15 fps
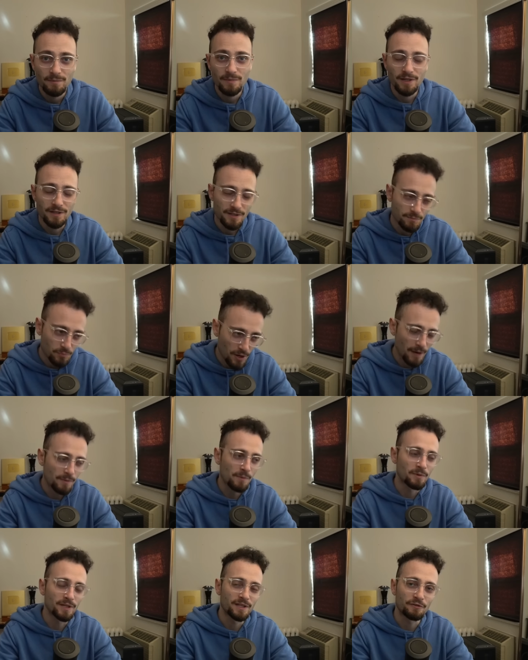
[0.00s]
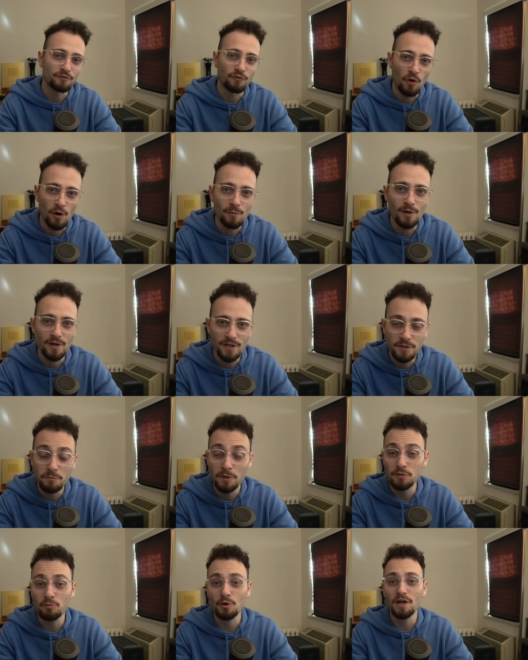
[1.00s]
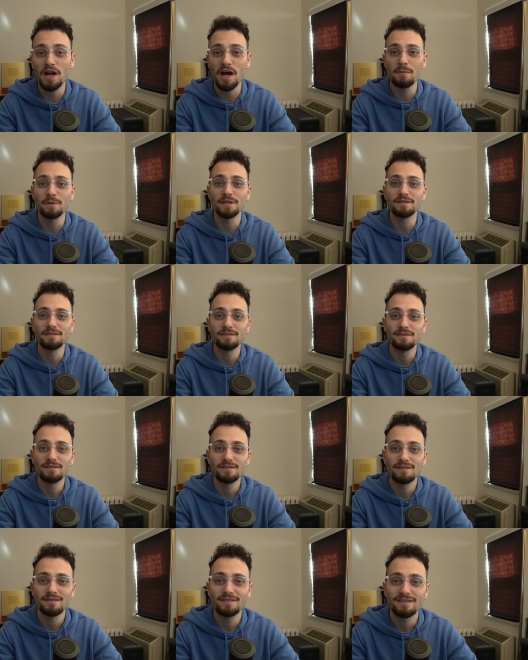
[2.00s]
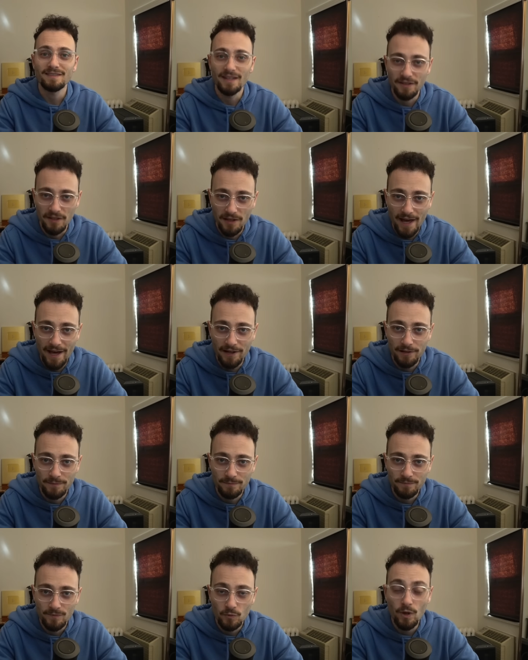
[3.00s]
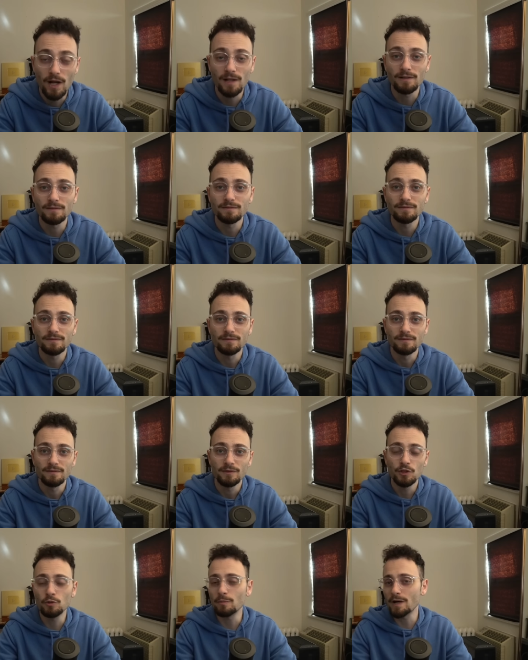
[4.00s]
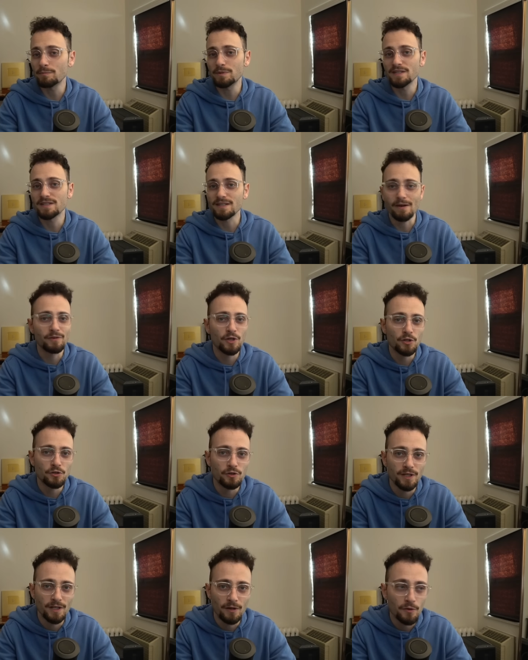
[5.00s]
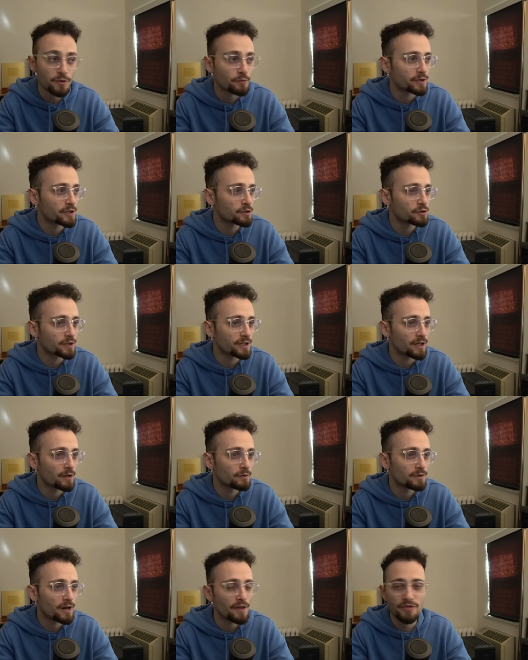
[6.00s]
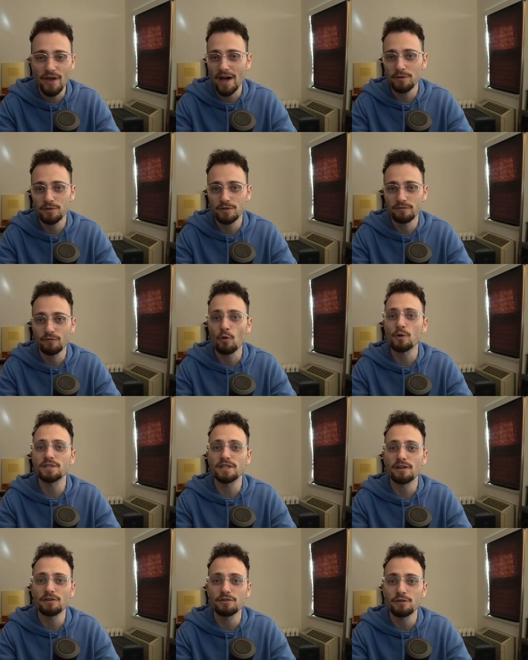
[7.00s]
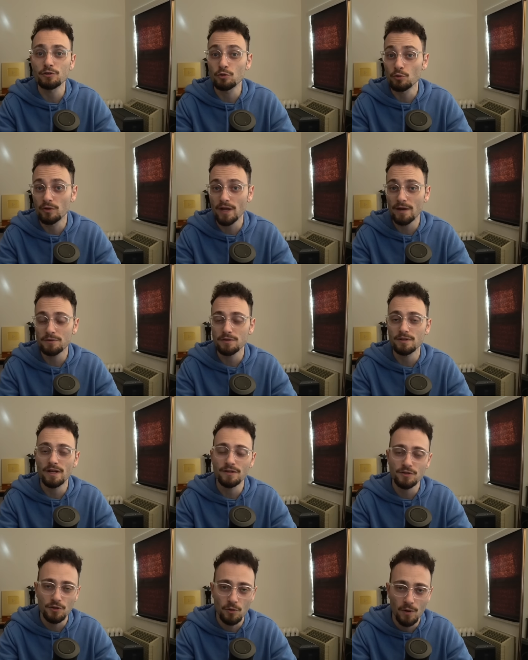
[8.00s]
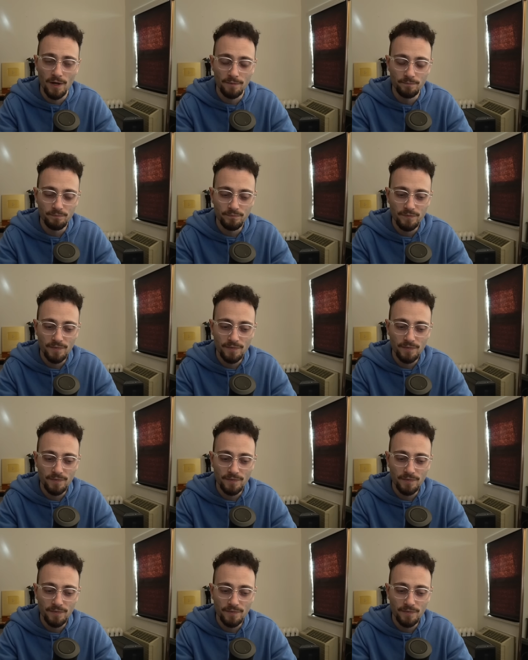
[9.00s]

because probably the former is much more common than the latter. Well, you might be 700 ELO, 300 ELO, 1,000, 1,400, 2,000, and so on.